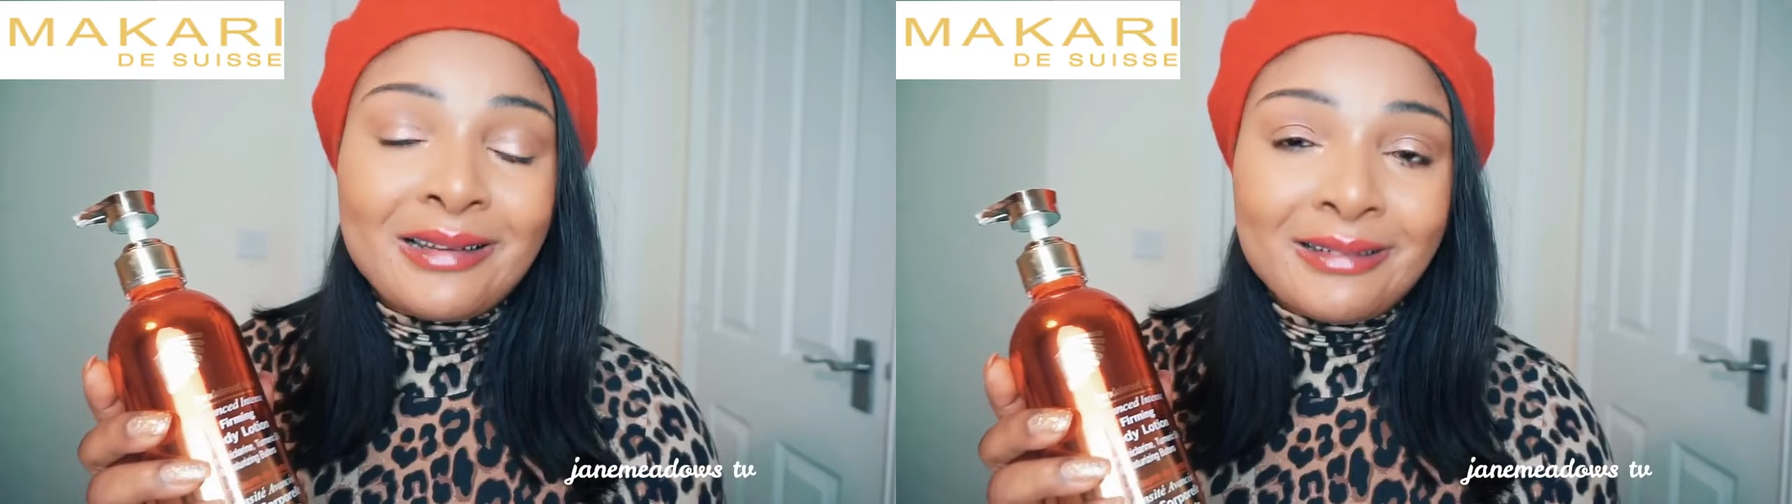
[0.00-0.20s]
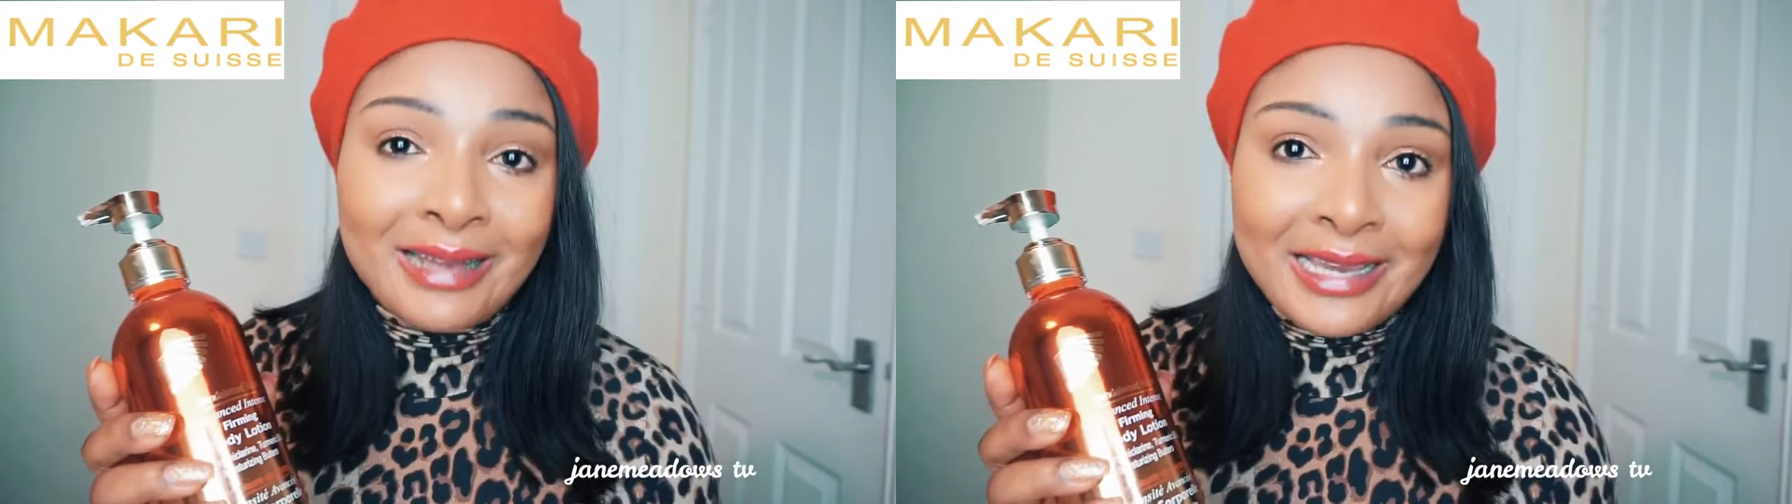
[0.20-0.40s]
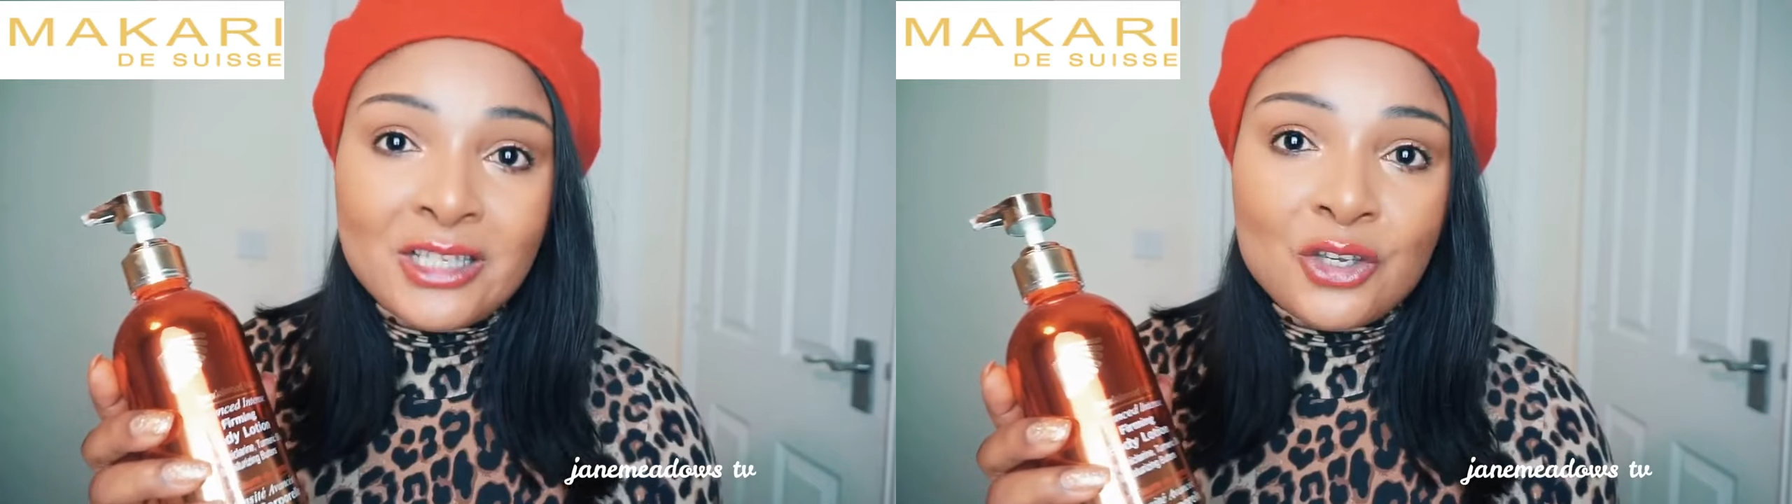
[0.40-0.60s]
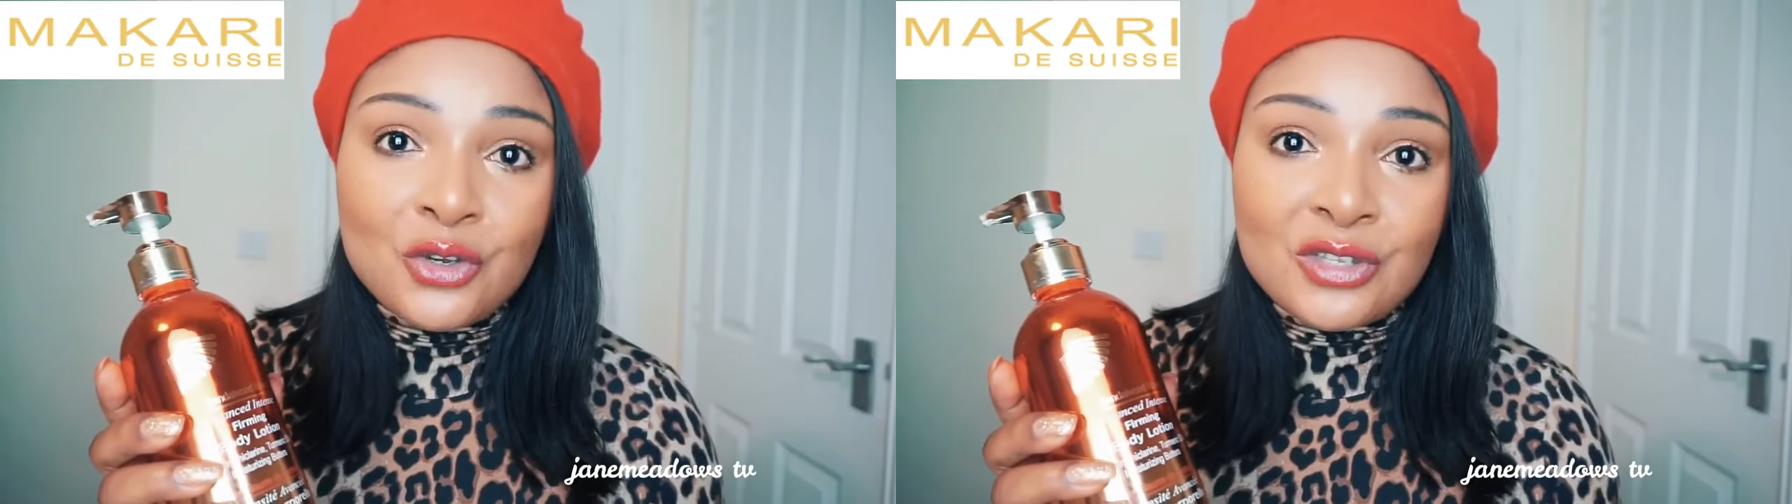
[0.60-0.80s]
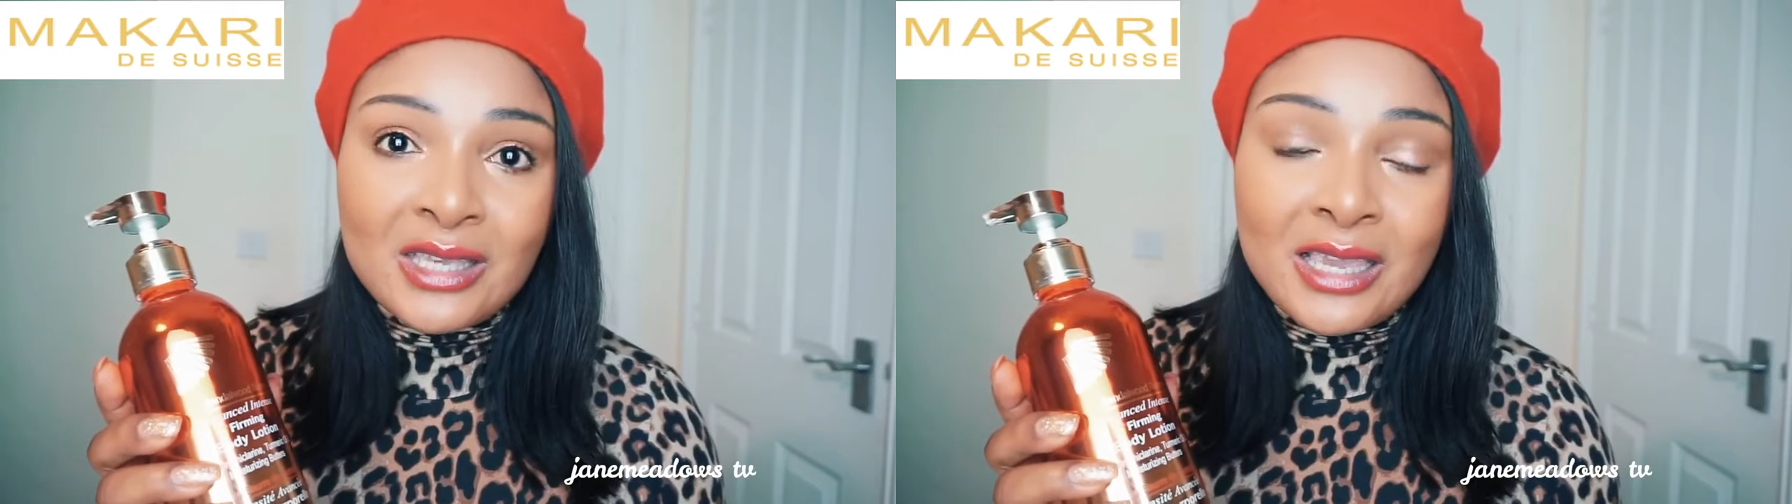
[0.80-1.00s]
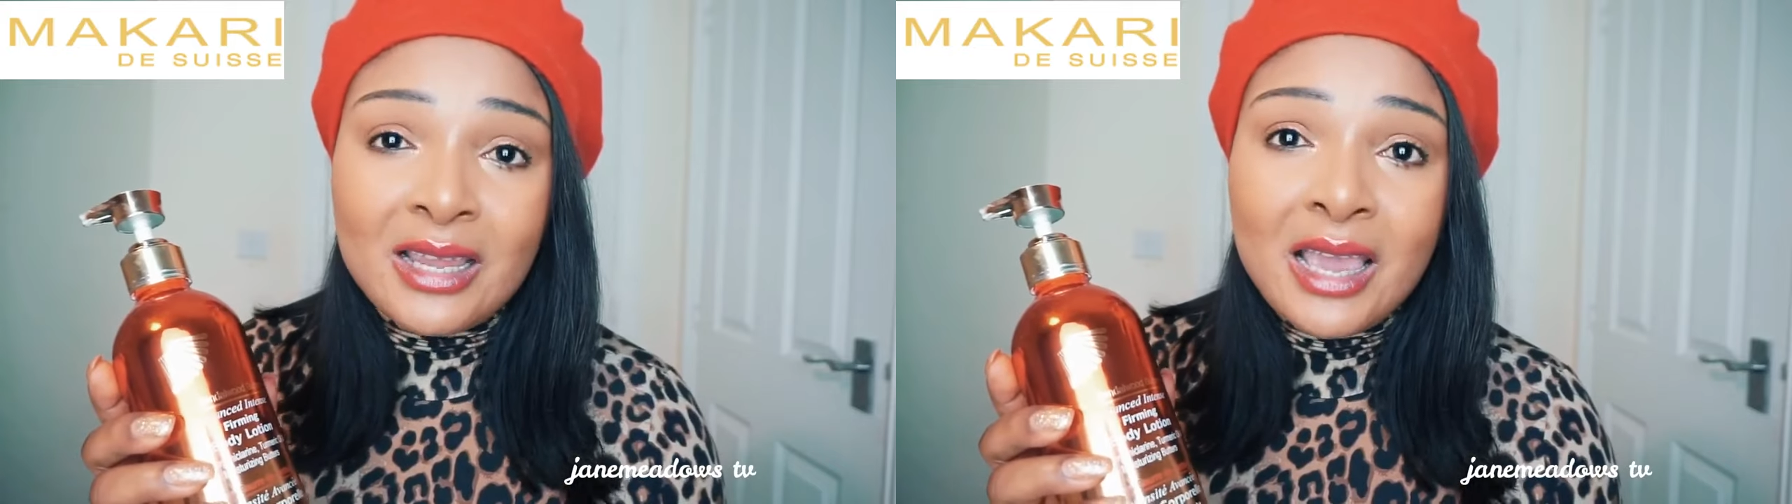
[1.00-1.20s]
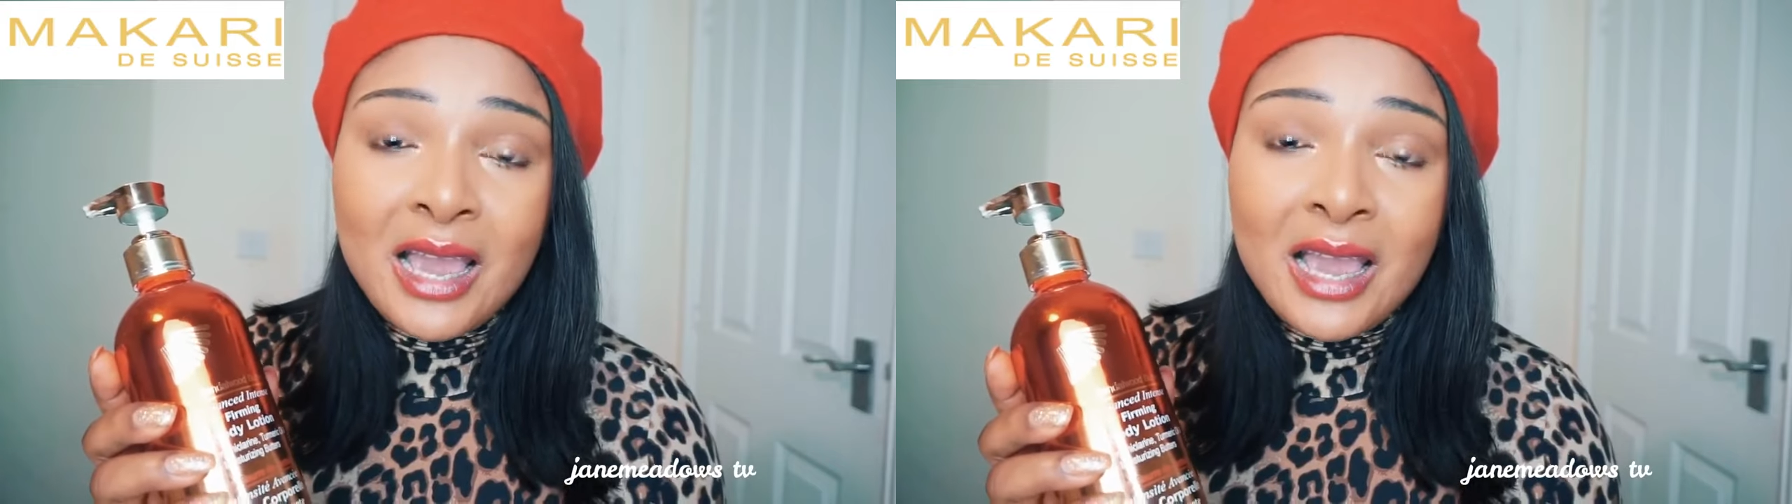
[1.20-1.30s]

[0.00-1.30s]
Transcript: lighten your skin,